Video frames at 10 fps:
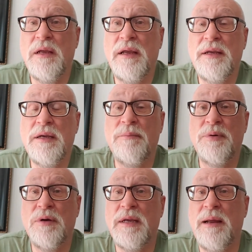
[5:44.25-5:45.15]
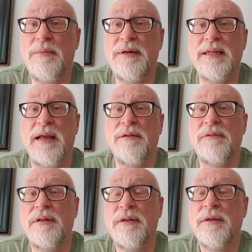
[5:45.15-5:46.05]
You can put a camera
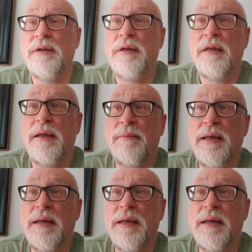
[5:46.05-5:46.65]
down and